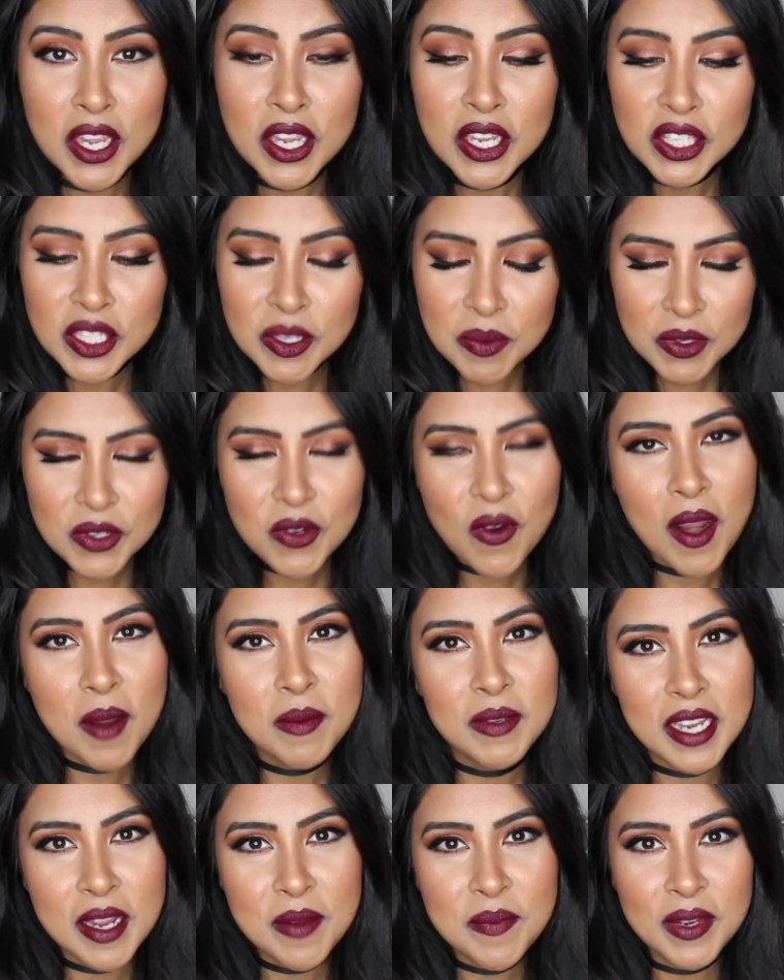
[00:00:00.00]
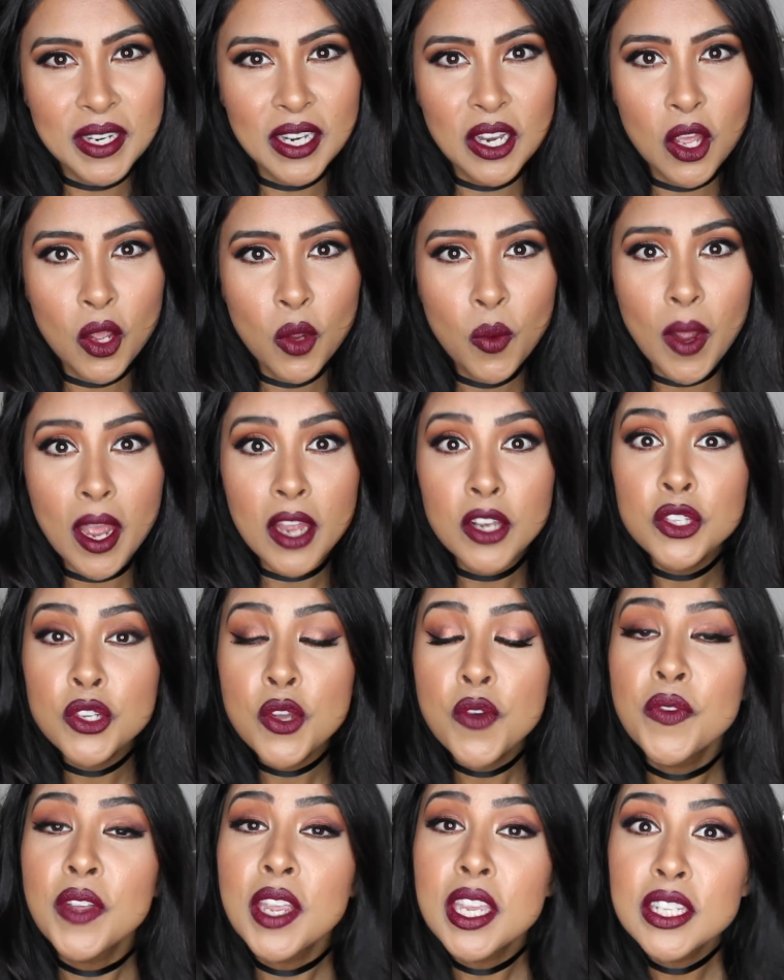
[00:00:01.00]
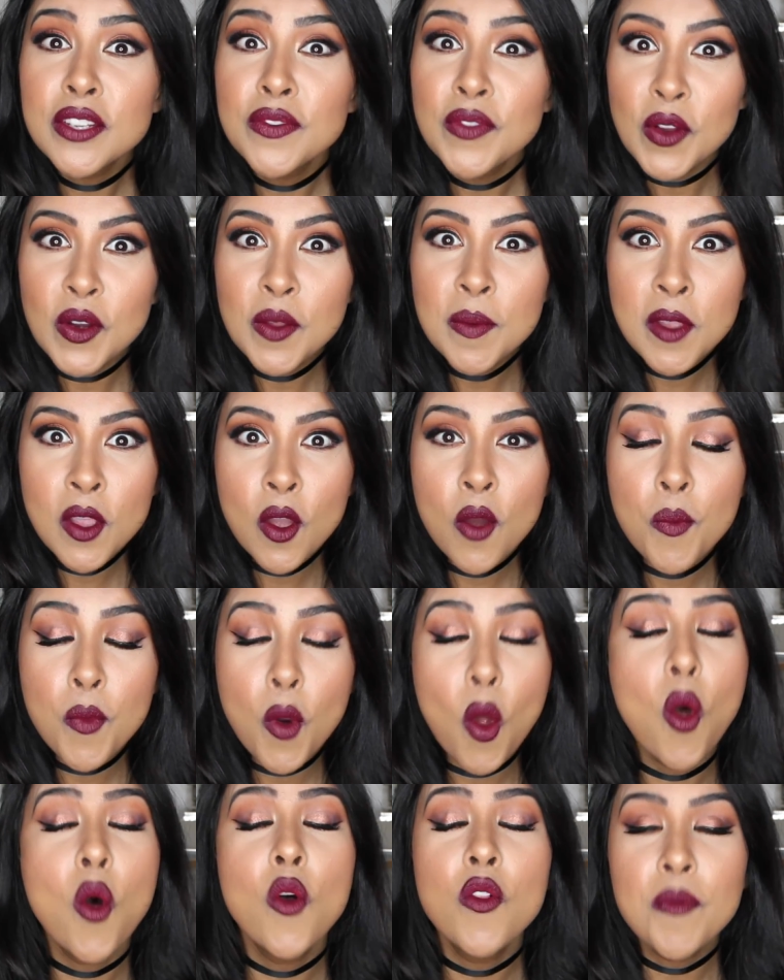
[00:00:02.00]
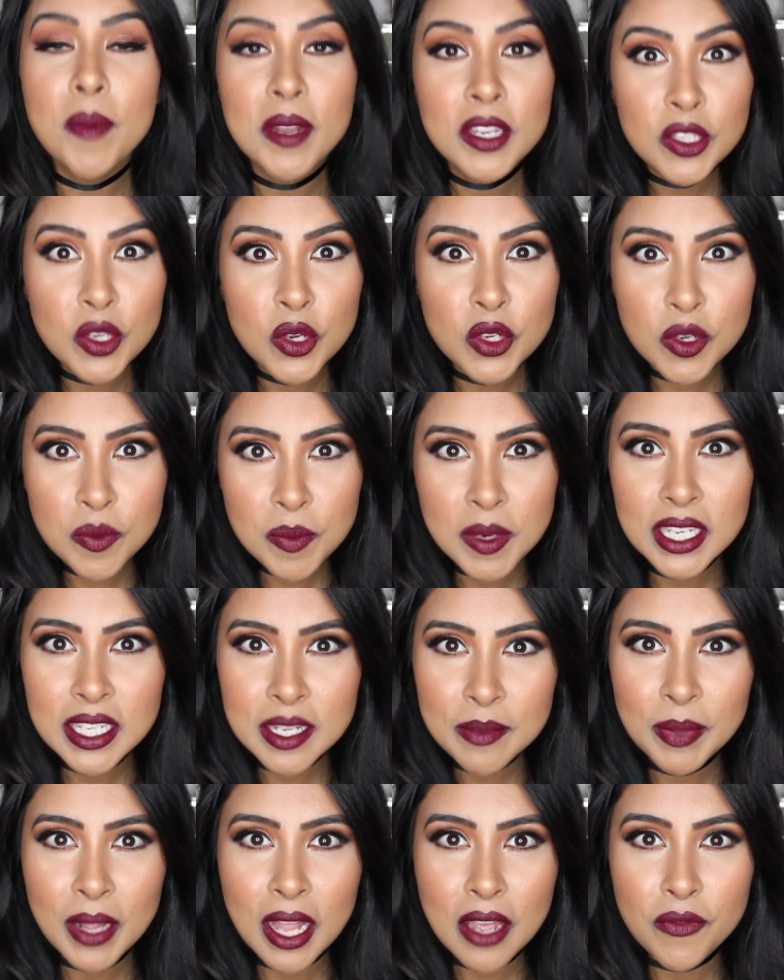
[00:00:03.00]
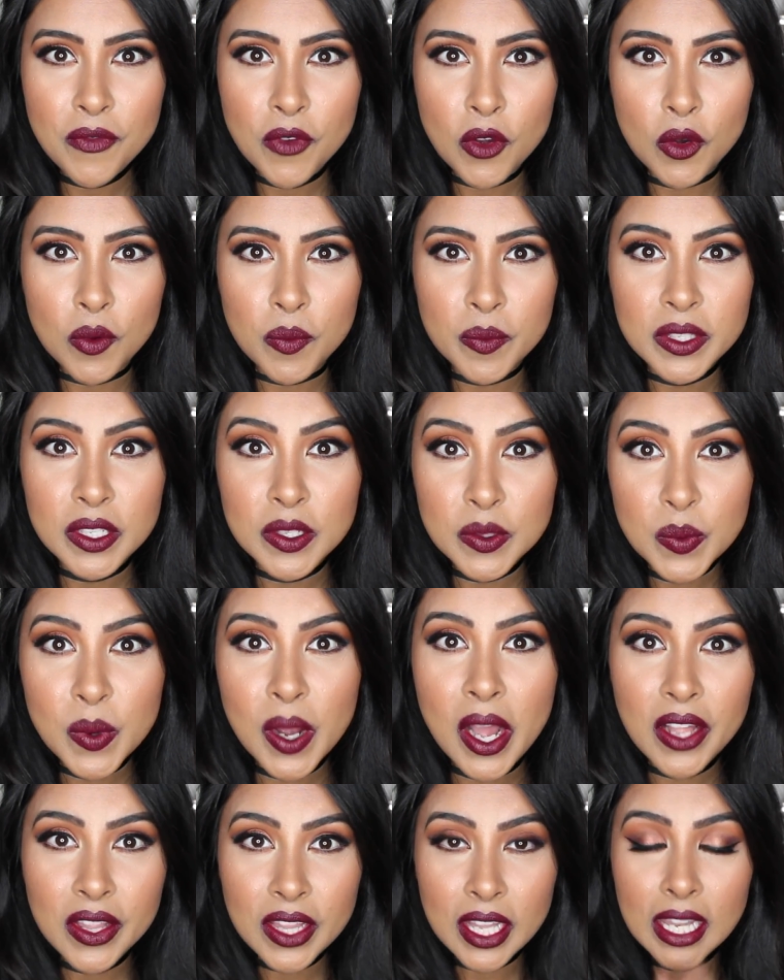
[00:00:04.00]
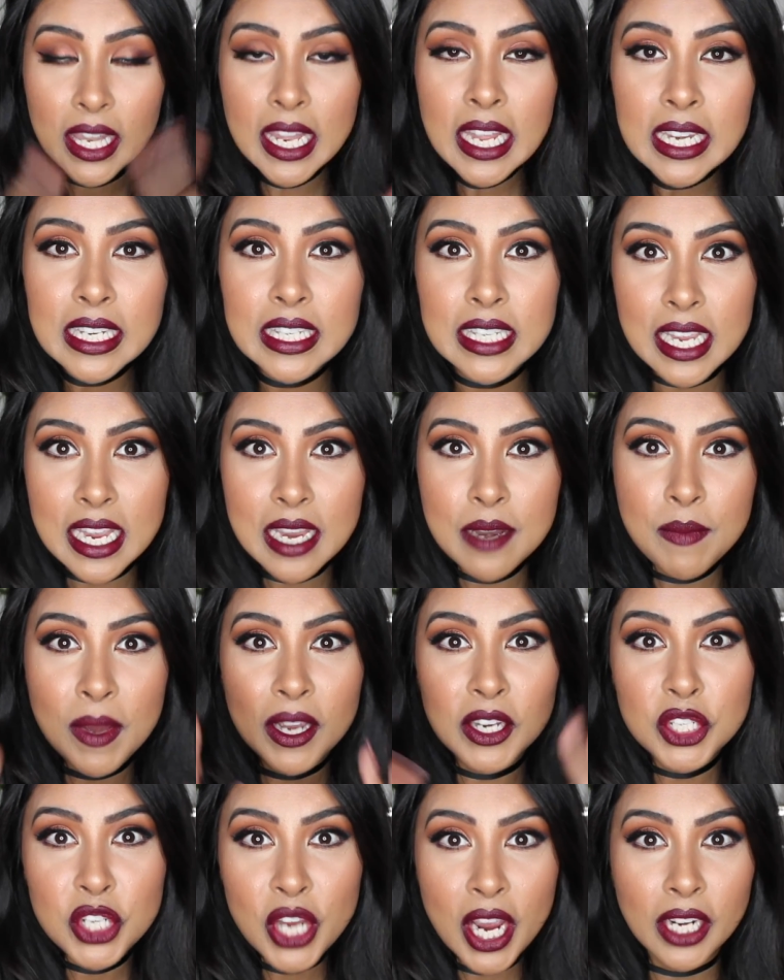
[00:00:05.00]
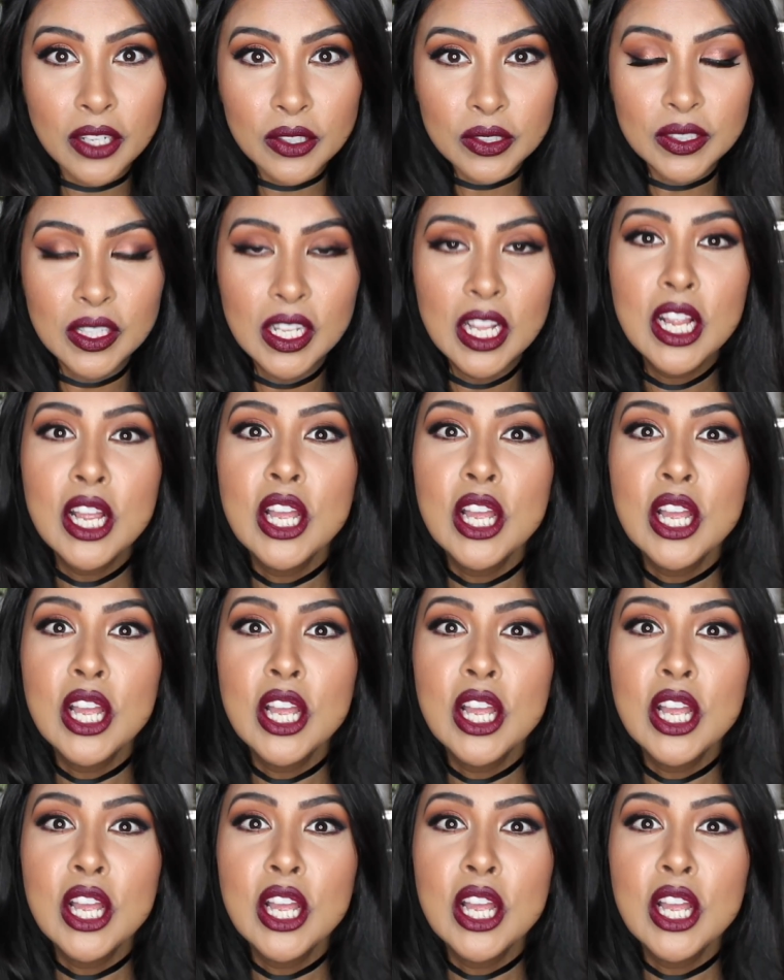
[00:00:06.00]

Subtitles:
subscribe down below, and don't forget to follow me on all of my social media platforms as well. They're linked in my channel.